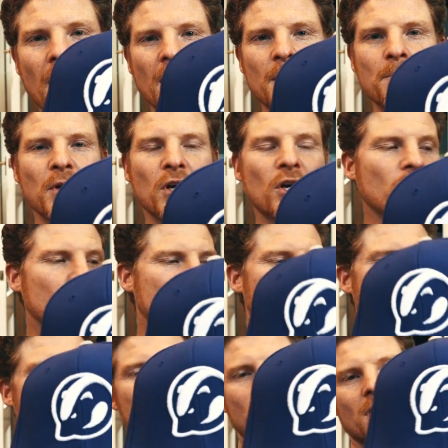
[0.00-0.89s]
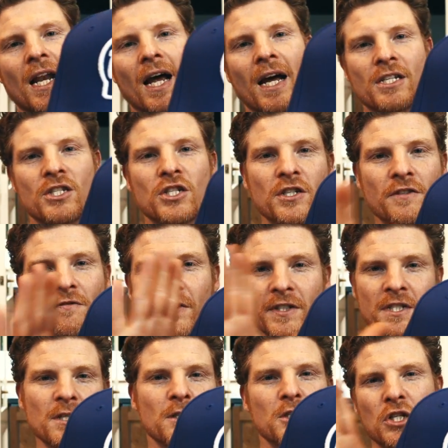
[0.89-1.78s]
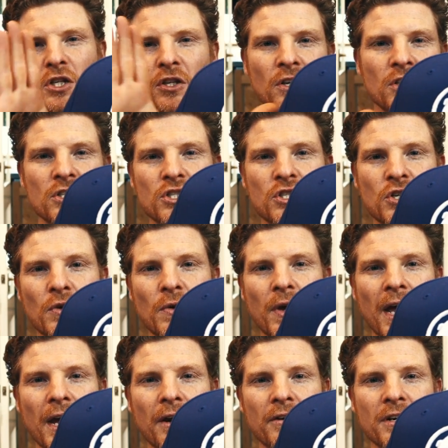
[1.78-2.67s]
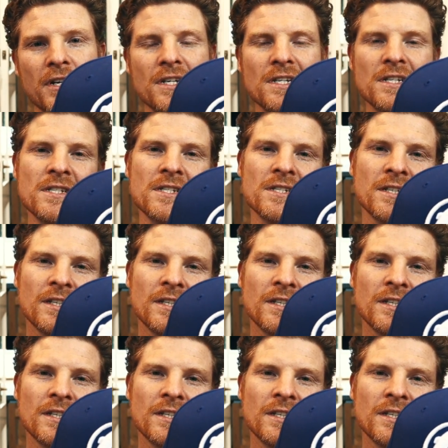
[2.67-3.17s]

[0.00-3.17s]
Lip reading: And because those lines just fit into those two areas,